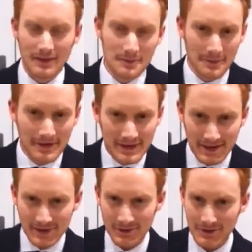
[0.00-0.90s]
Happy
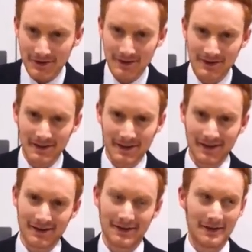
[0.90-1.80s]
birthday, Laura.
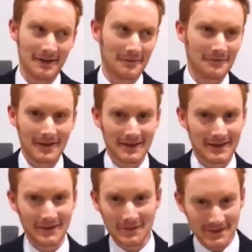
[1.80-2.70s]
Um,
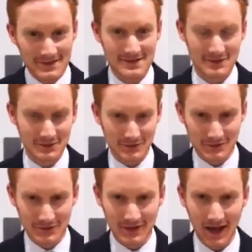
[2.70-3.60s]
get well
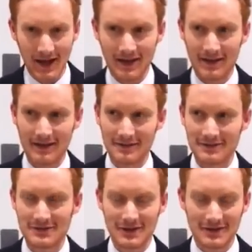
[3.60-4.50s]
soon
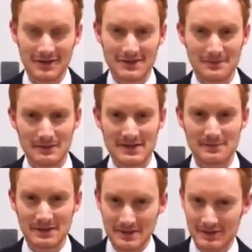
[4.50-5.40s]
and try not to
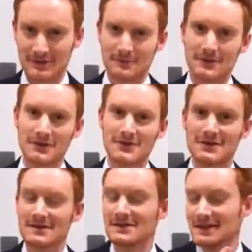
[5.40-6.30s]
miss me too
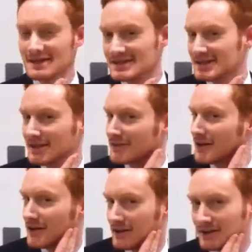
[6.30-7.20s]
much. As you can see,
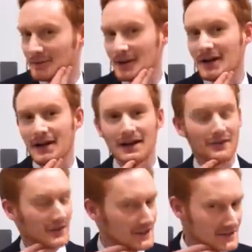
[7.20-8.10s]
I've got a little bit
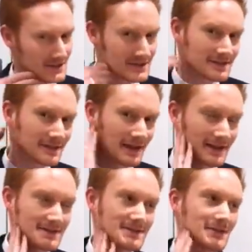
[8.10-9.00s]
hairier since you
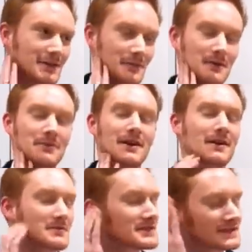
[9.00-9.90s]
last saw me,
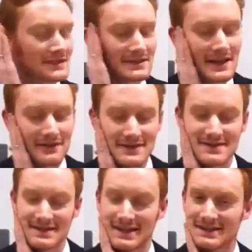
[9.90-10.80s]
but I'm still
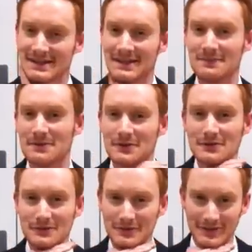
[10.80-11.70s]
devastatingly
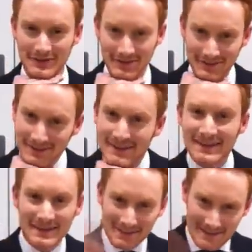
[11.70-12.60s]
beautiful.
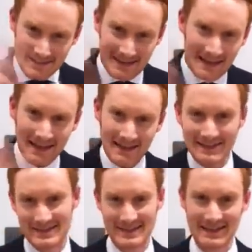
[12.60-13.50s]
See you
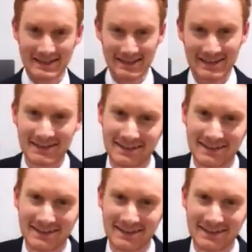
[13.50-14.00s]
later.